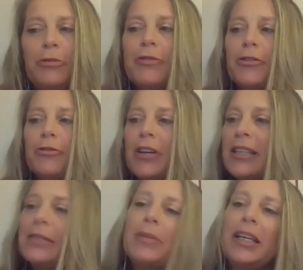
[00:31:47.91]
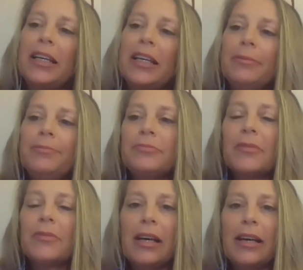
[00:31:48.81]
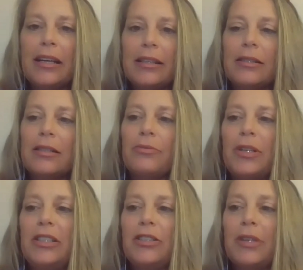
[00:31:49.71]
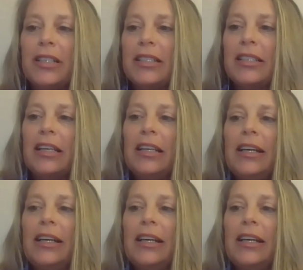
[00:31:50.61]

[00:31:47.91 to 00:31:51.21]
River Friends Meeting has written to us